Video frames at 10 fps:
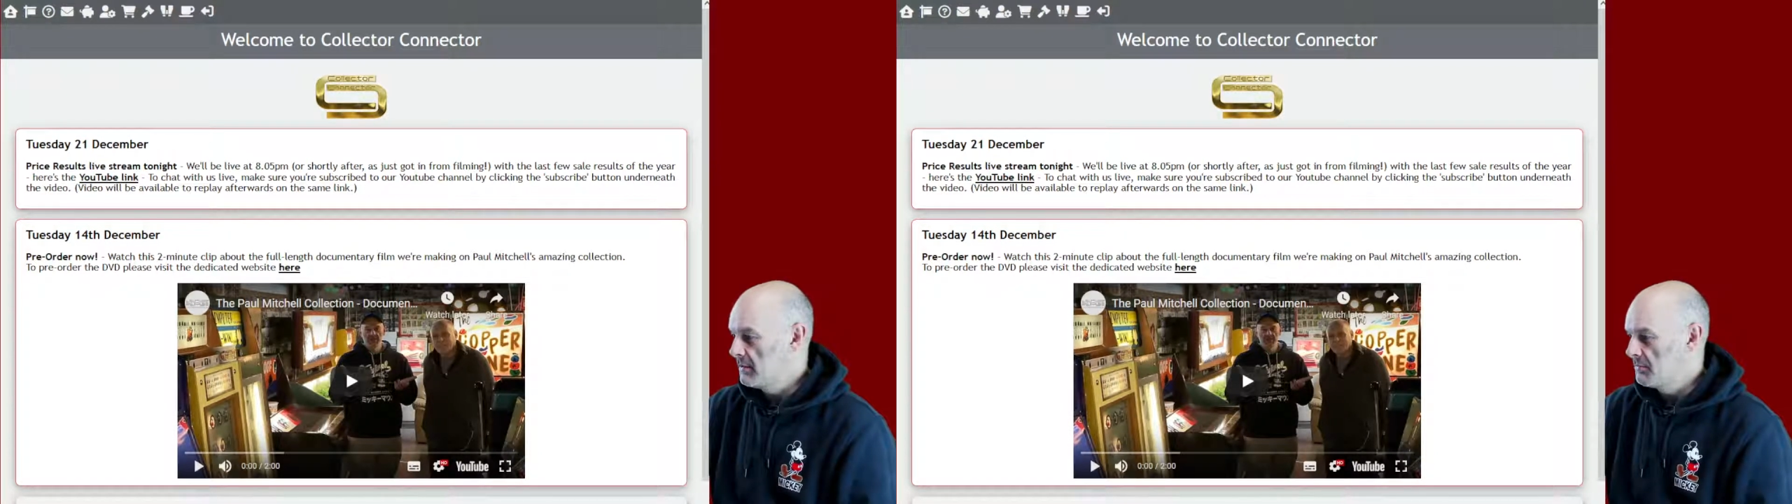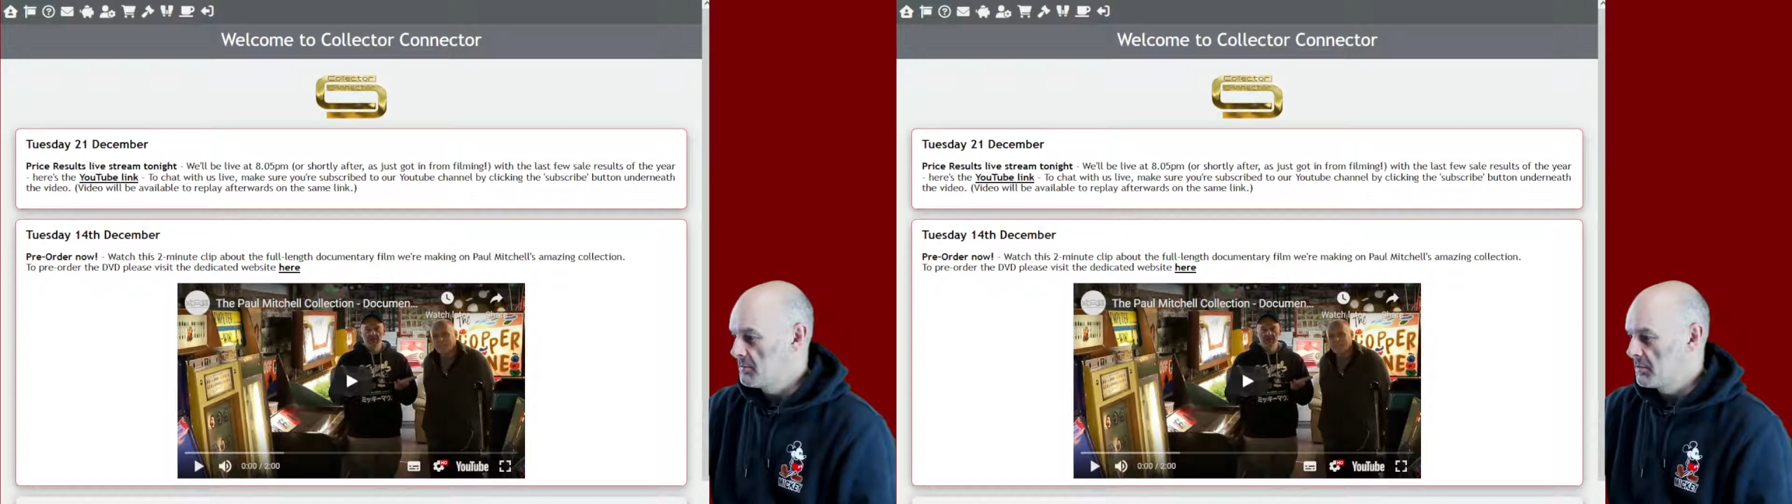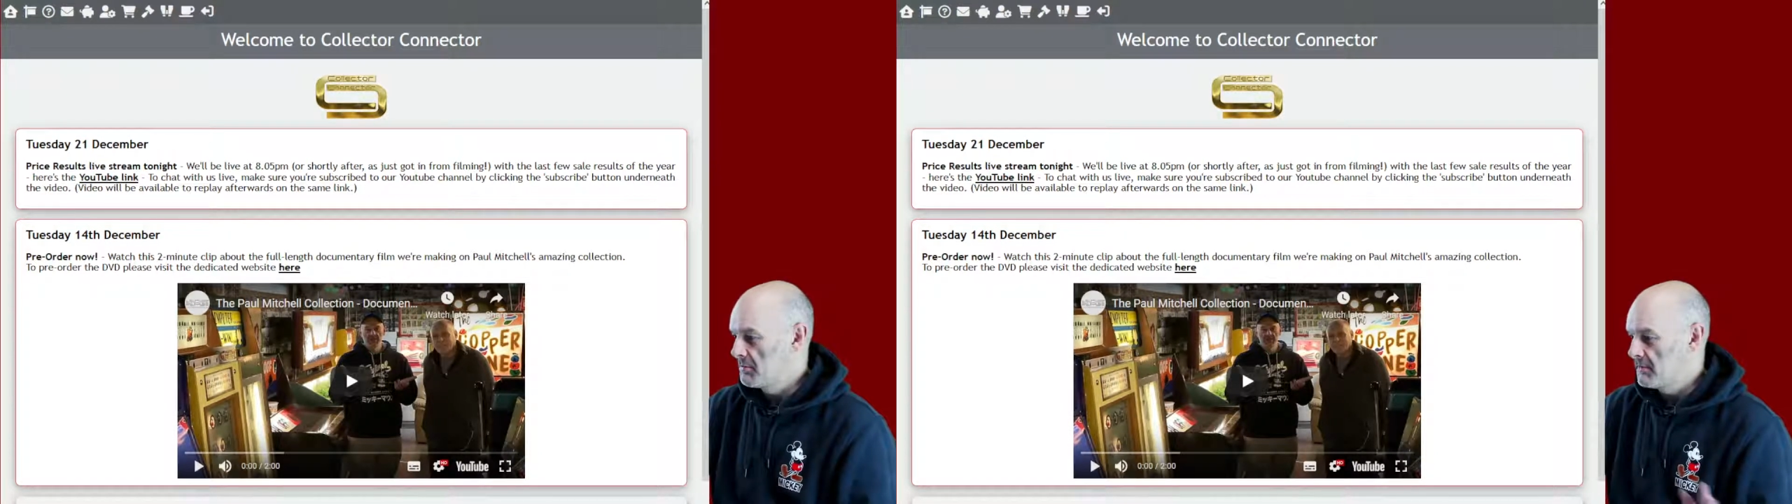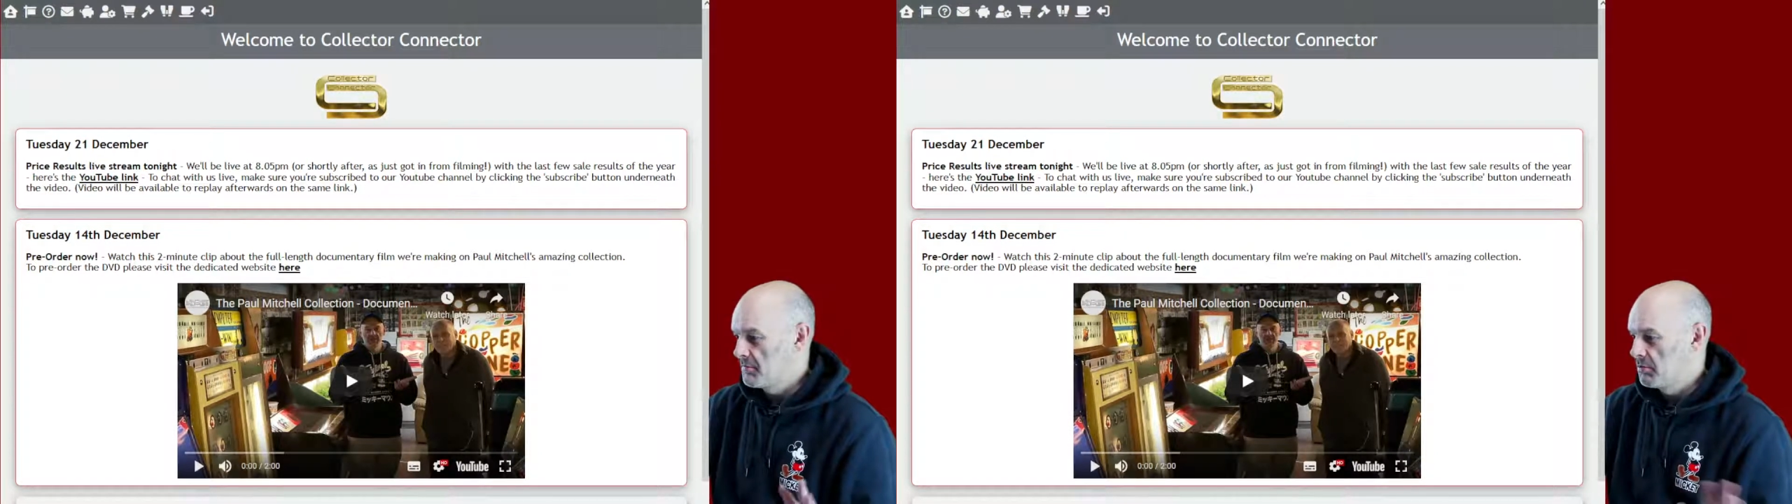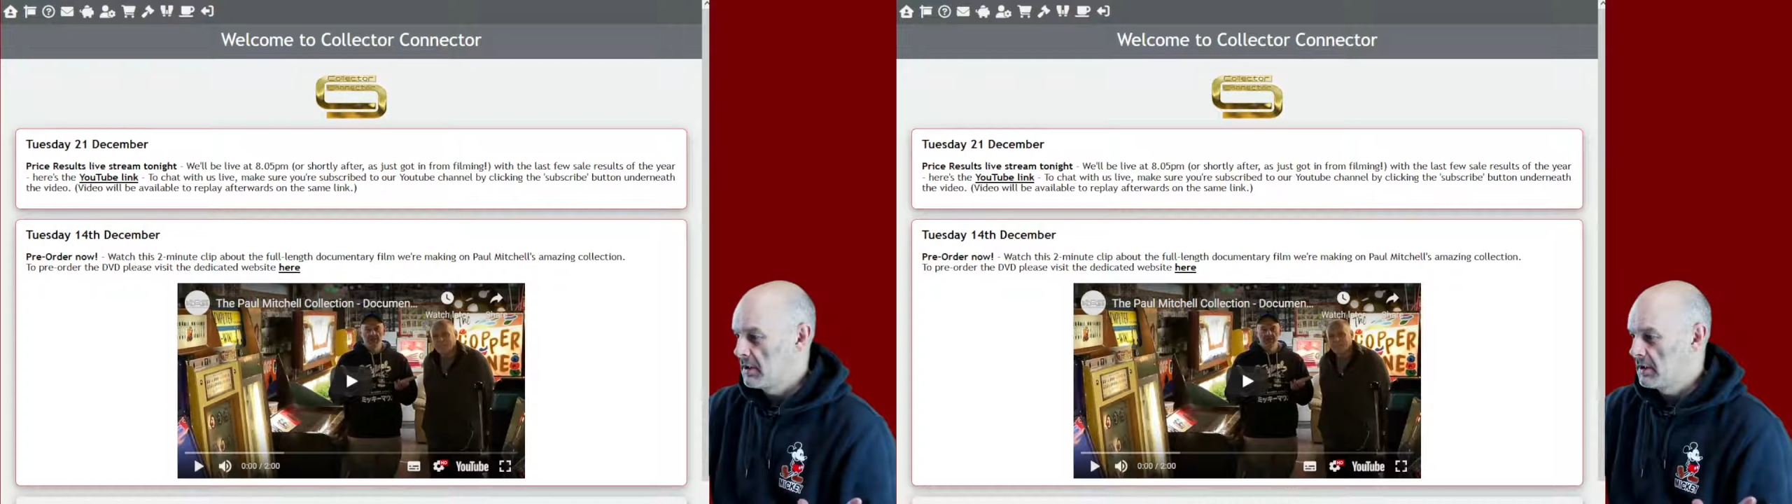we might be if I
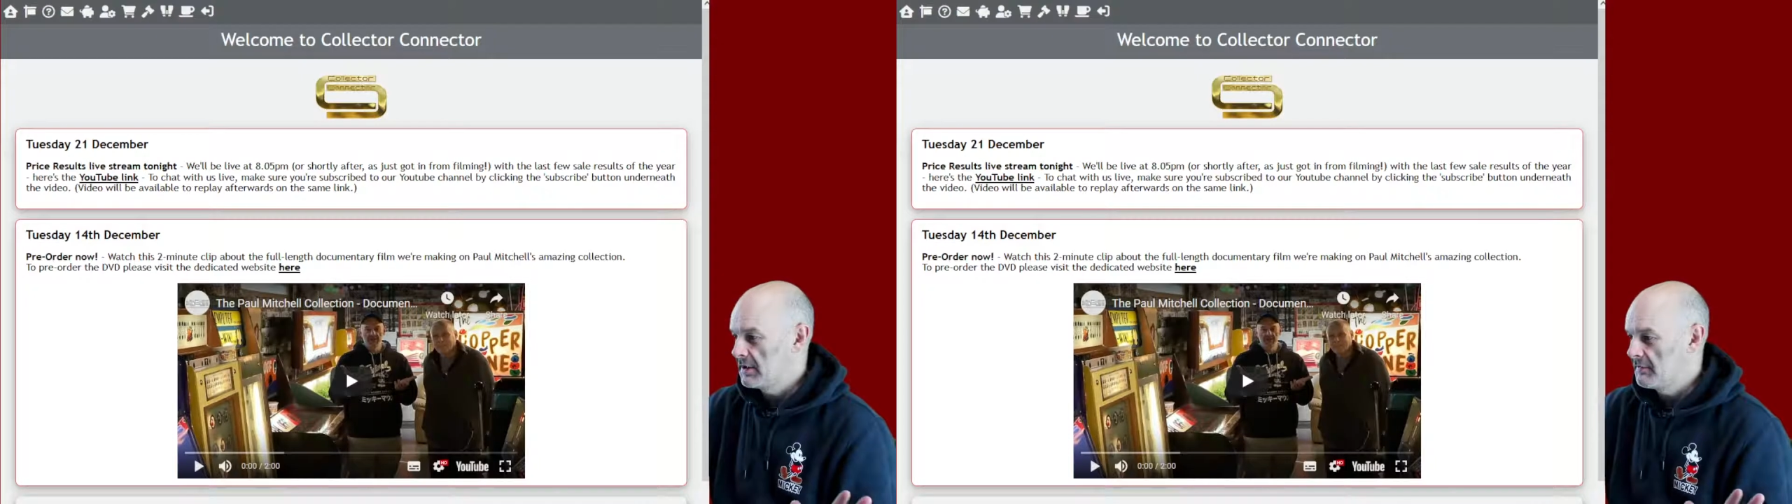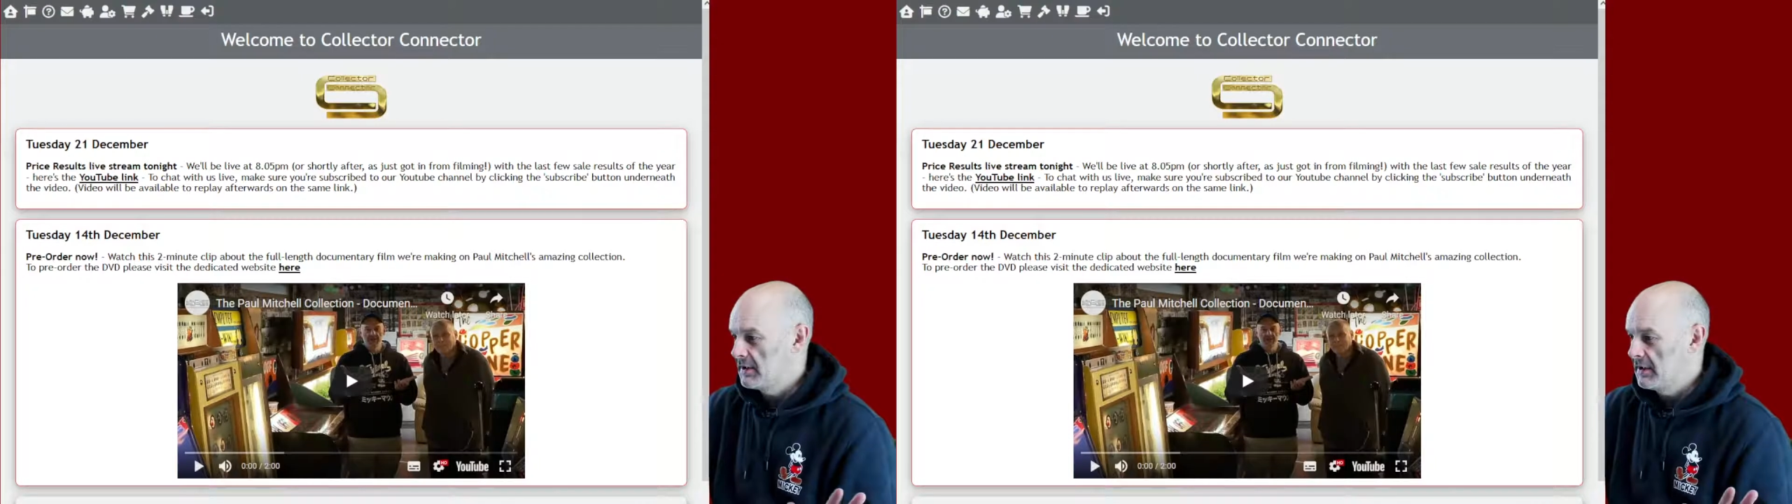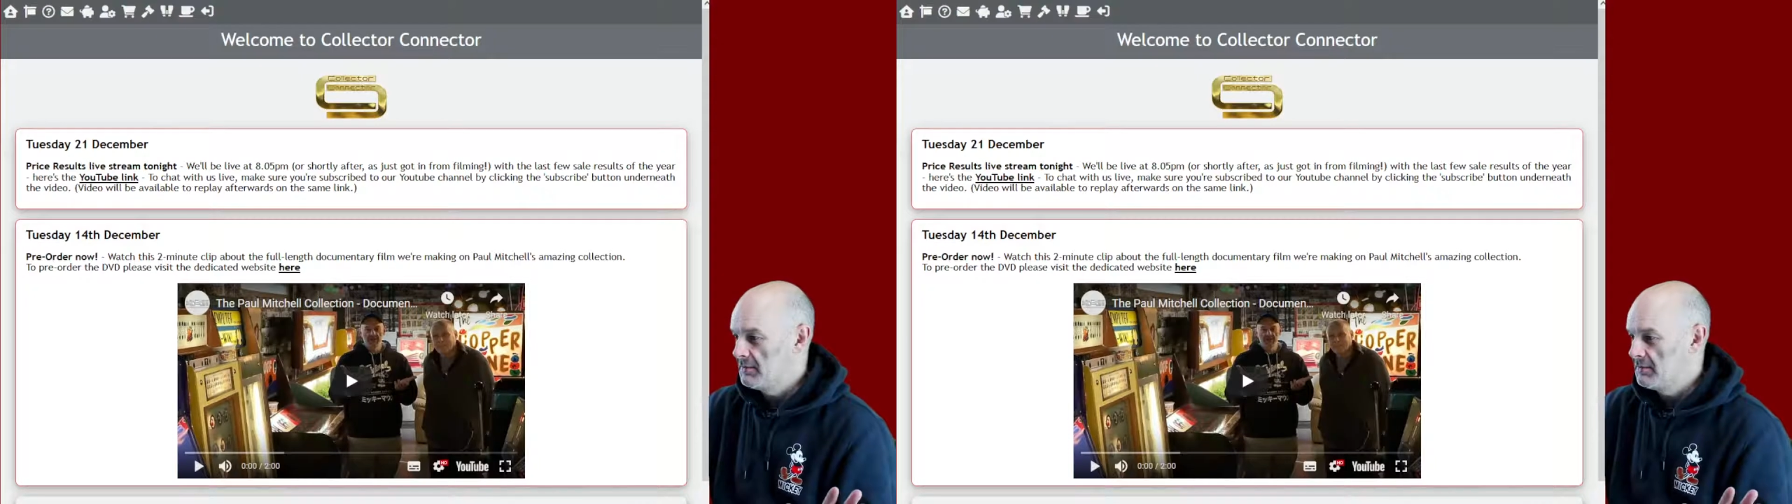plugged everything in,